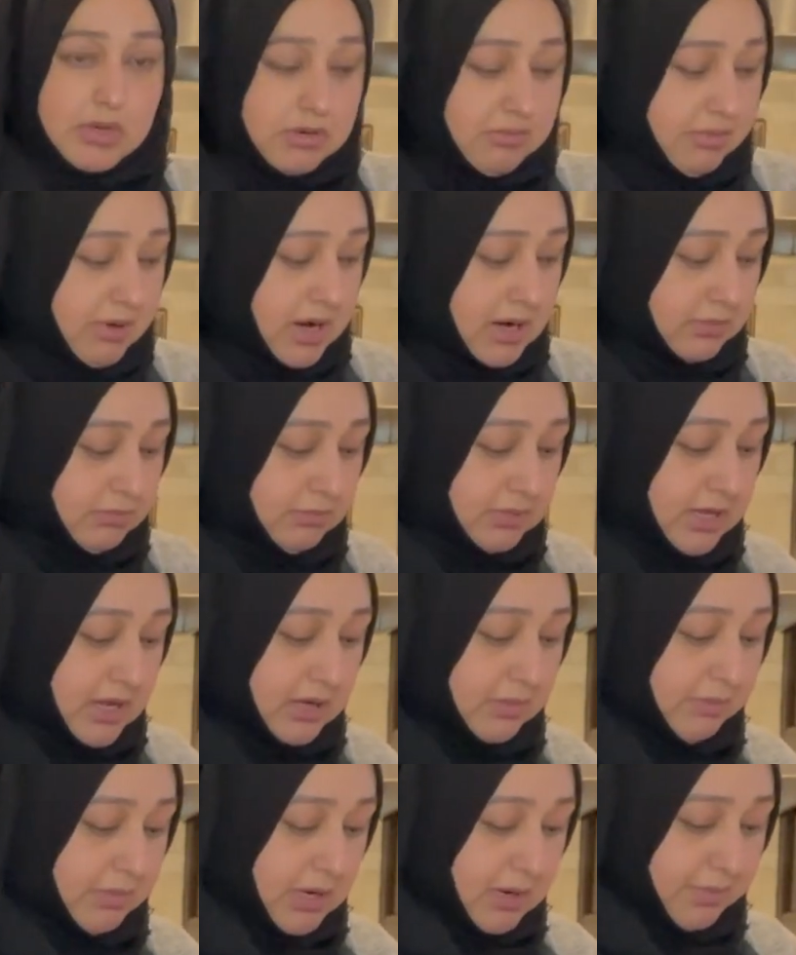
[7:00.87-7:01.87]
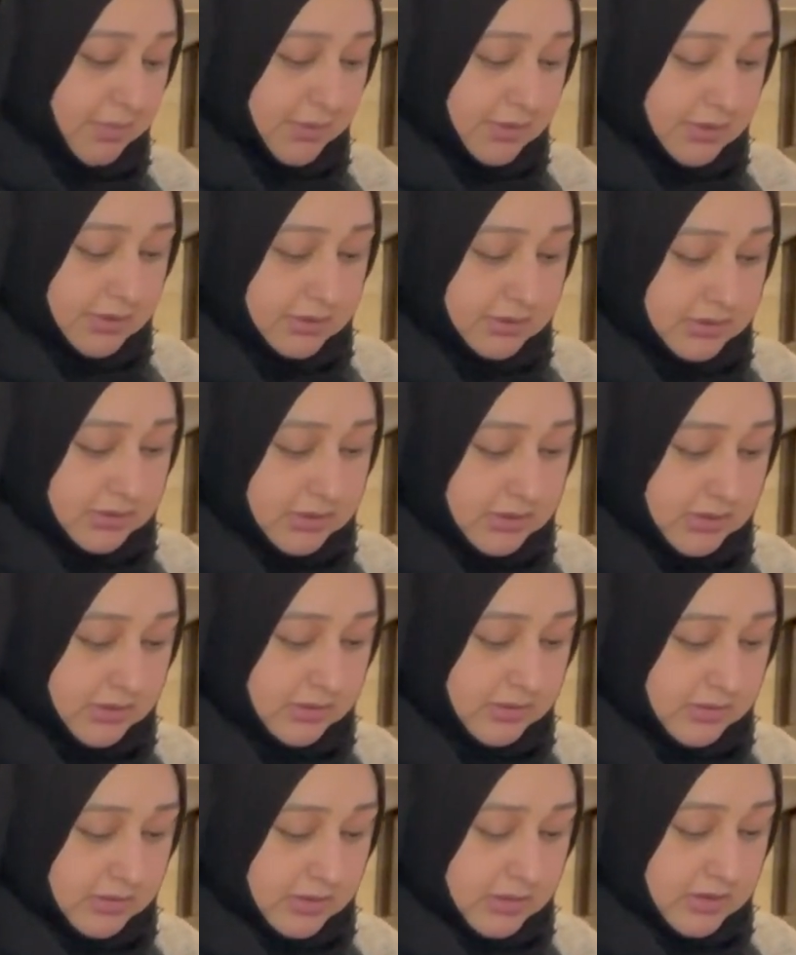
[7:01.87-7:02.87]
cracked black peppers,
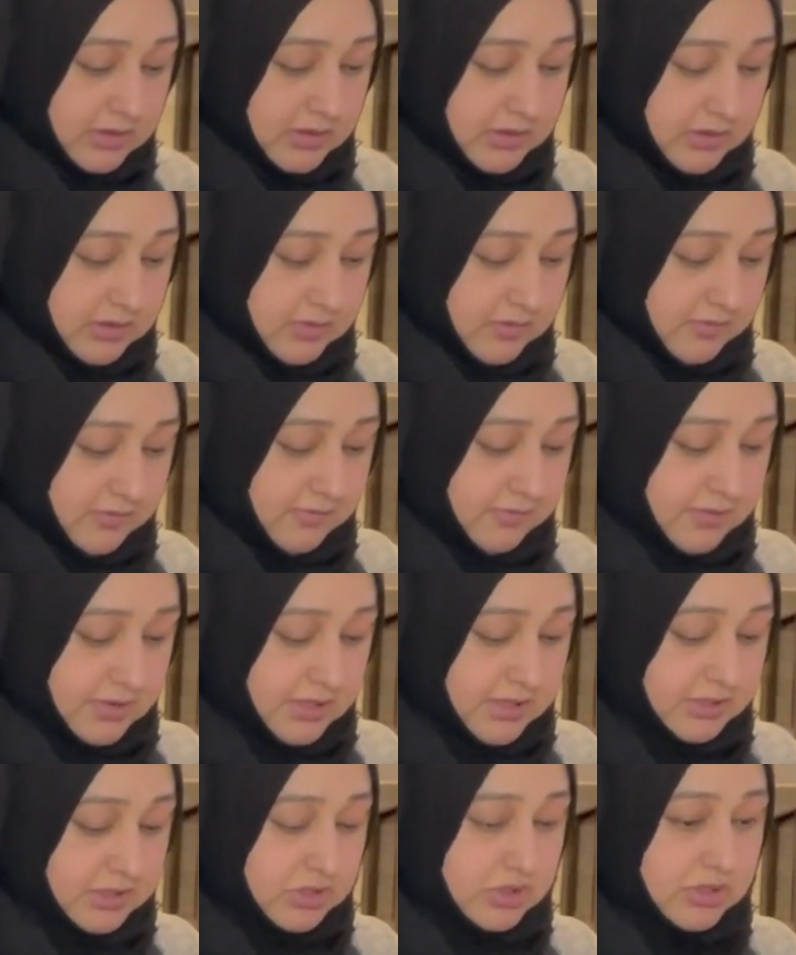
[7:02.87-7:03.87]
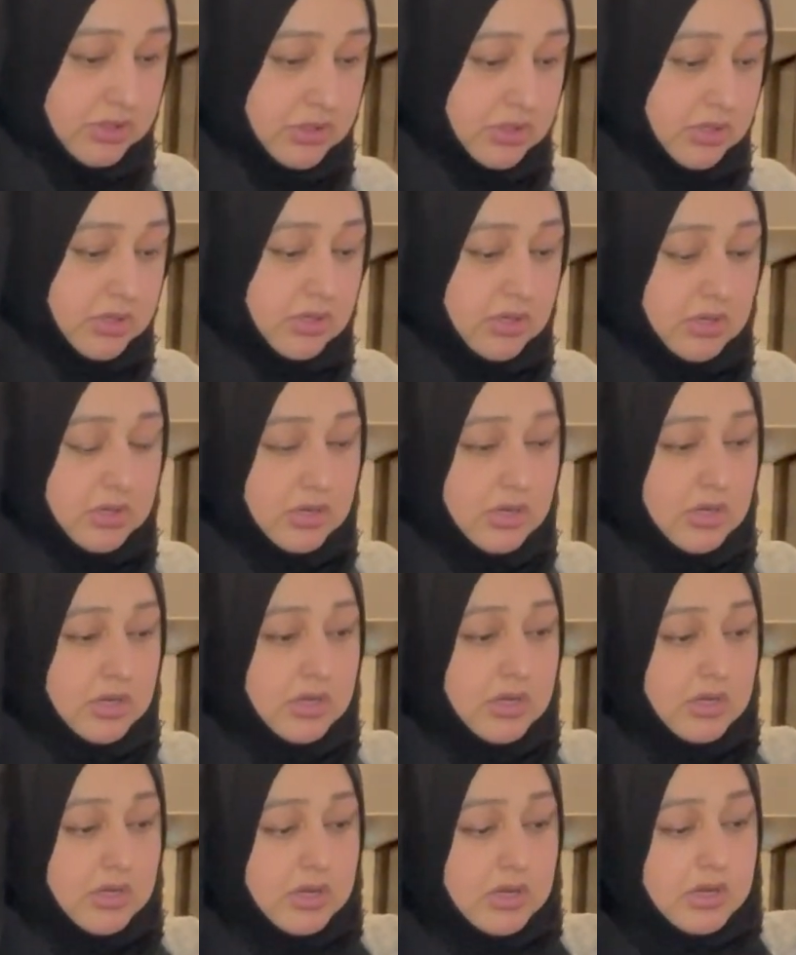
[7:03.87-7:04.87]
fresh,
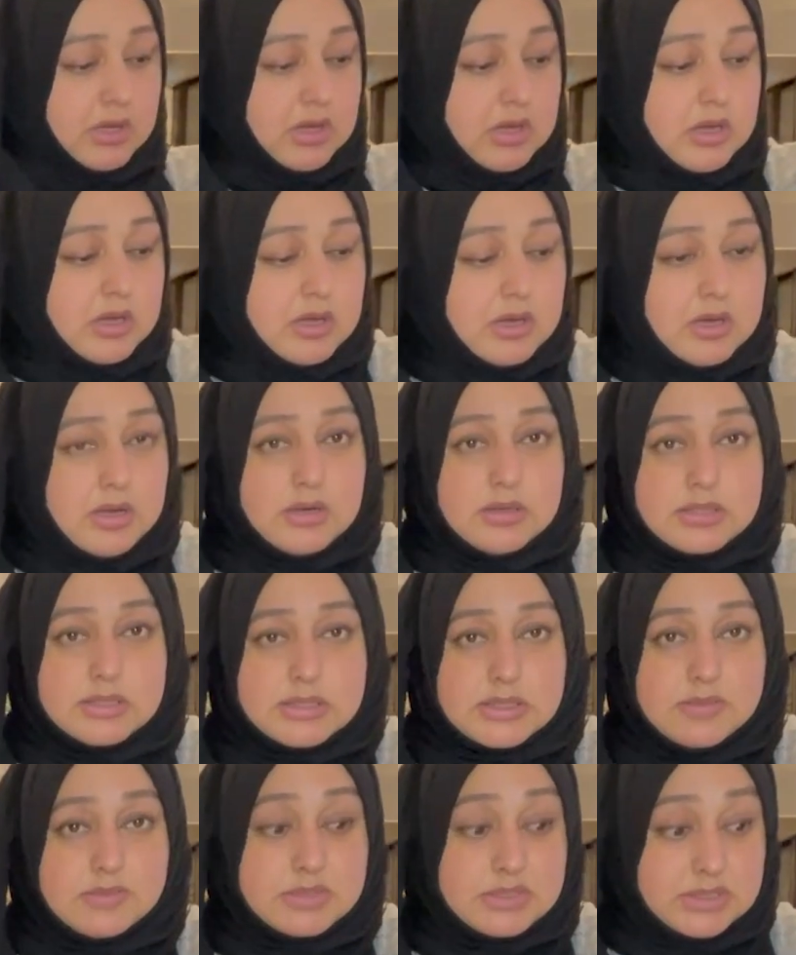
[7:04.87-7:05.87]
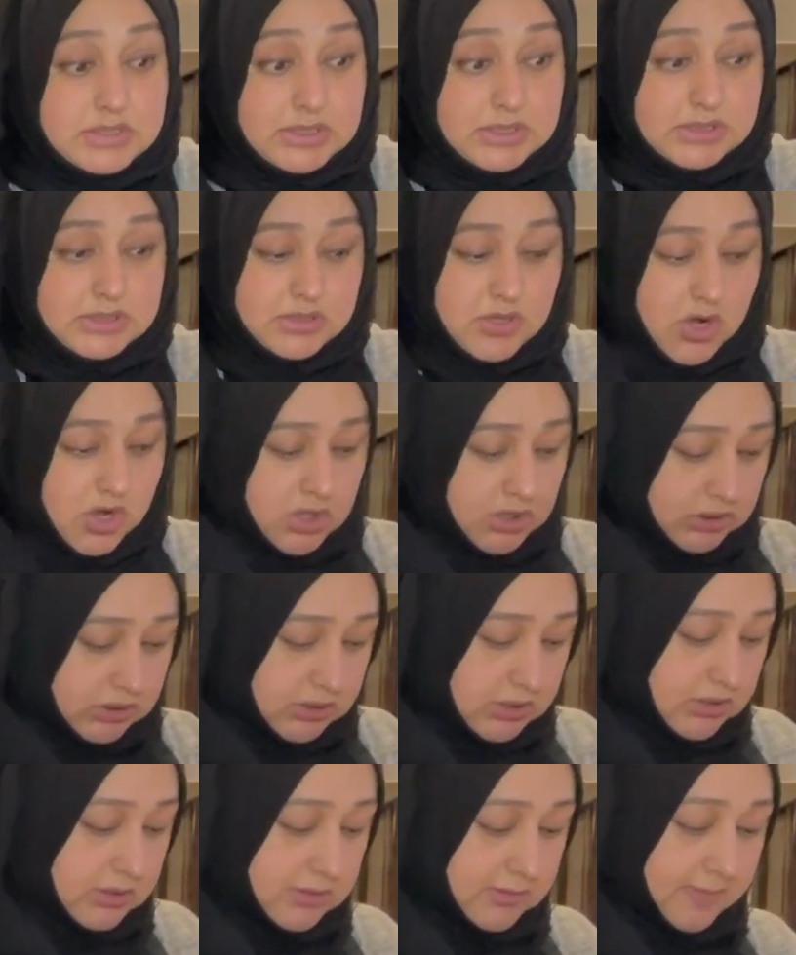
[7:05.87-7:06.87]
and some sea salt
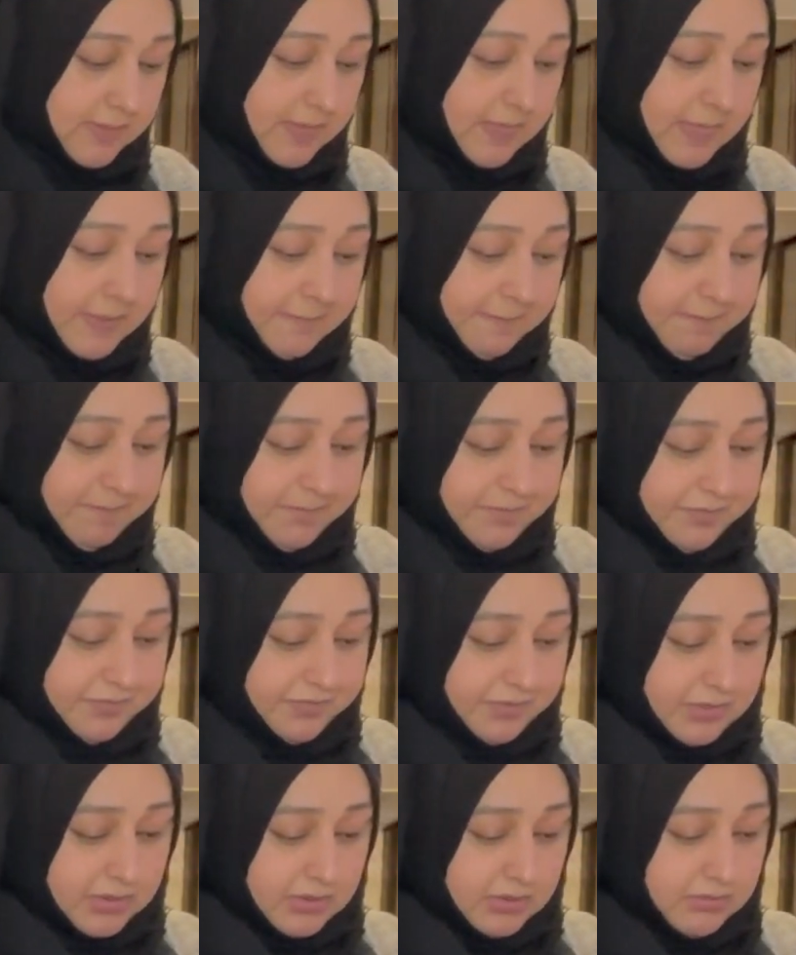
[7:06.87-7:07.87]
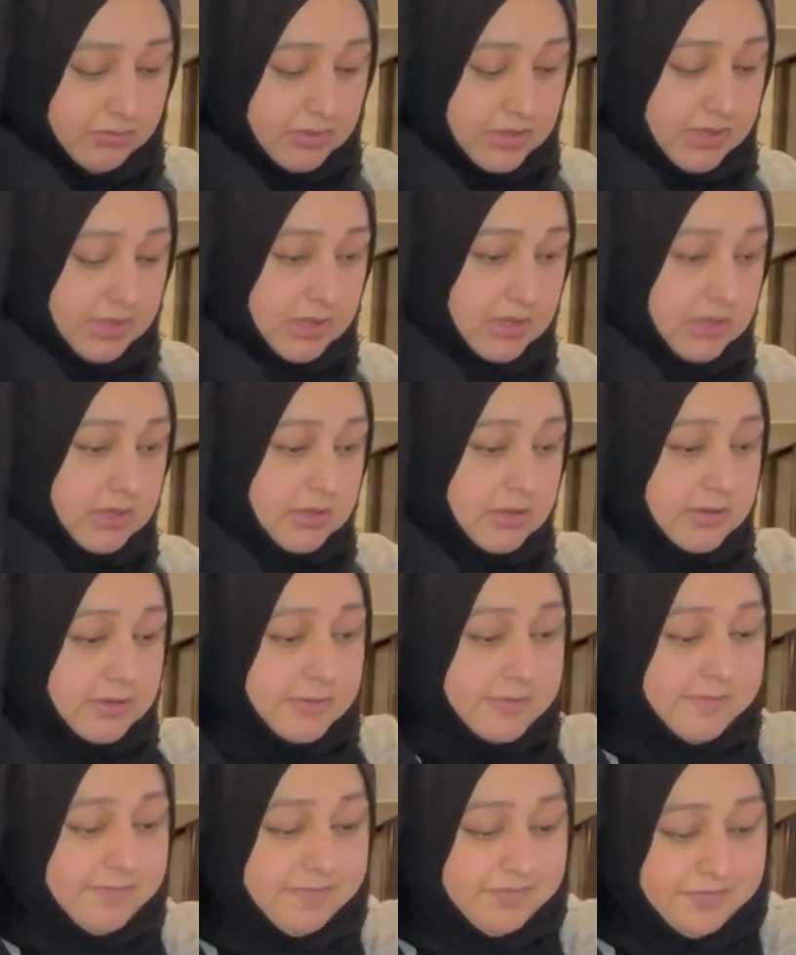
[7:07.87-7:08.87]
right here.
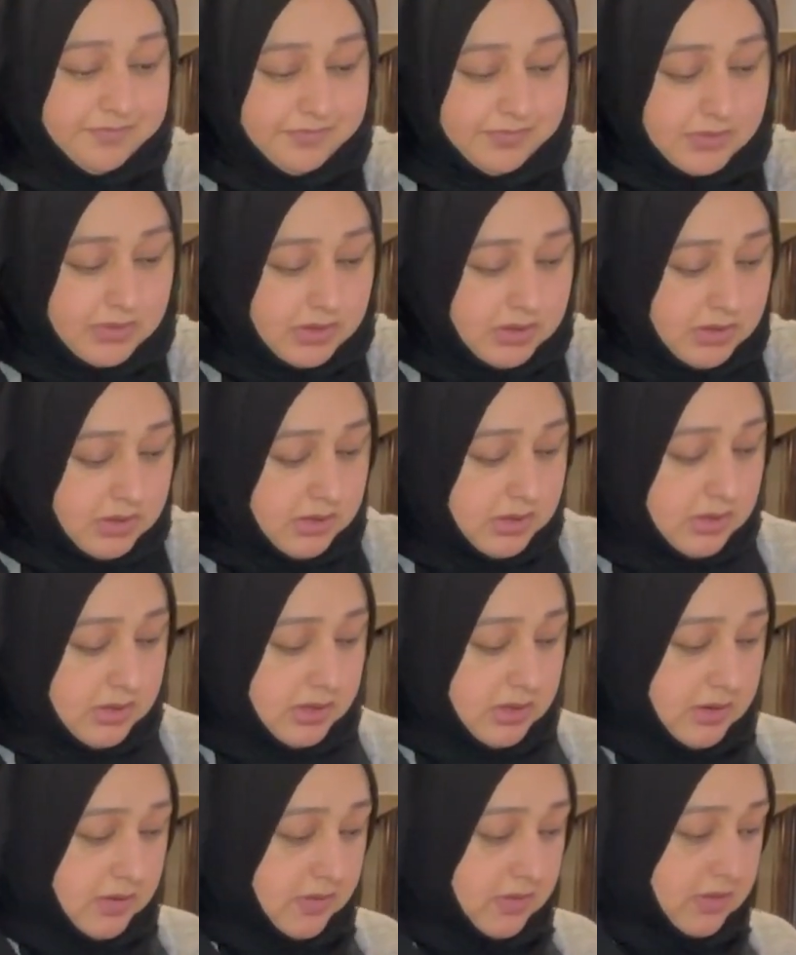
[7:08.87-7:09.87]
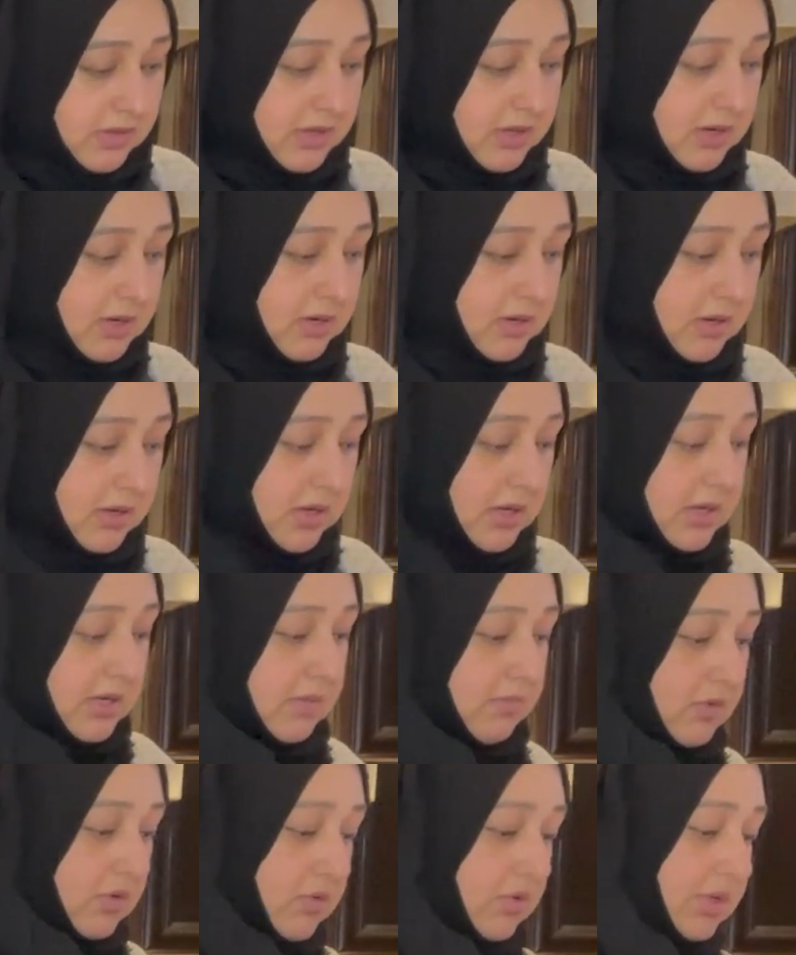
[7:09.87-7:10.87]
And then I
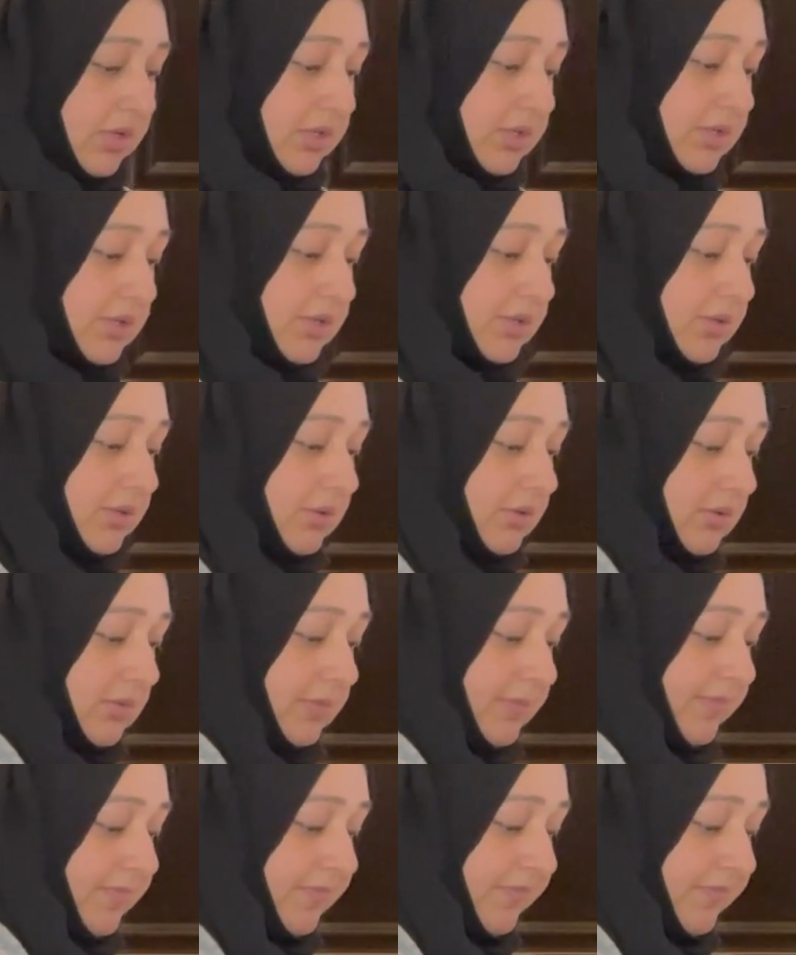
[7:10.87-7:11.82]
am going to